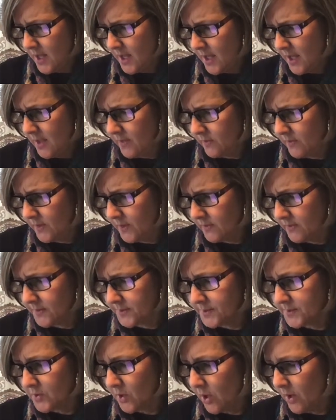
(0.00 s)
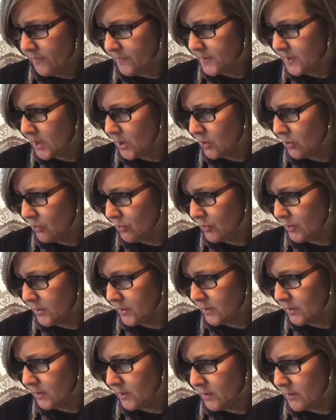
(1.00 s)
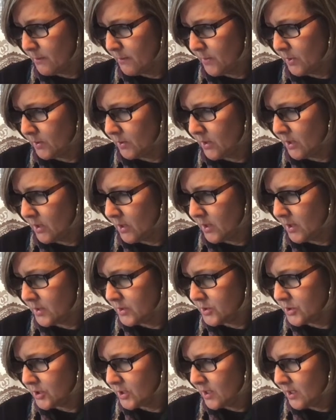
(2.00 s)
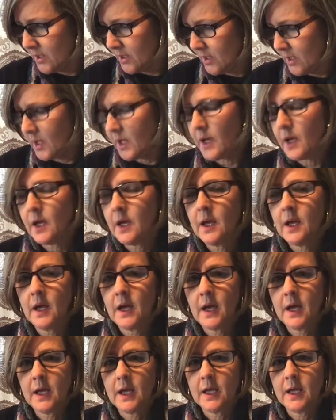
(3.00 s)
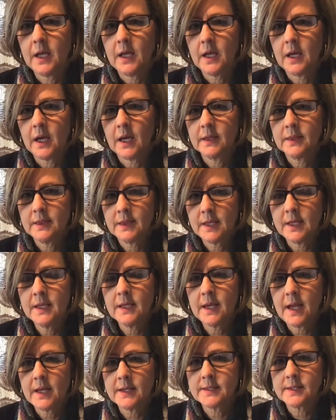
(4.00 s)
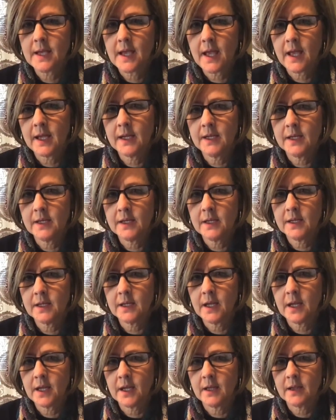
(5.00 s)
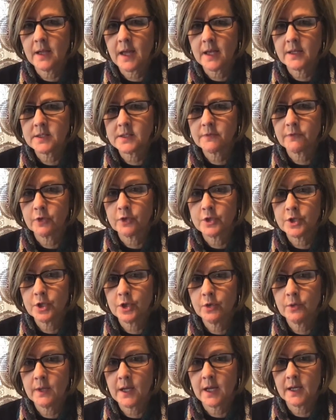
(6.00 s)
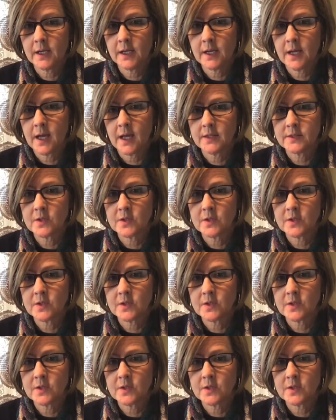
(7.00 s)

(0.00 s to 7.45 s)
And then the Soft Acrylic Melange, I think it has 8 in it and that's for $2.99.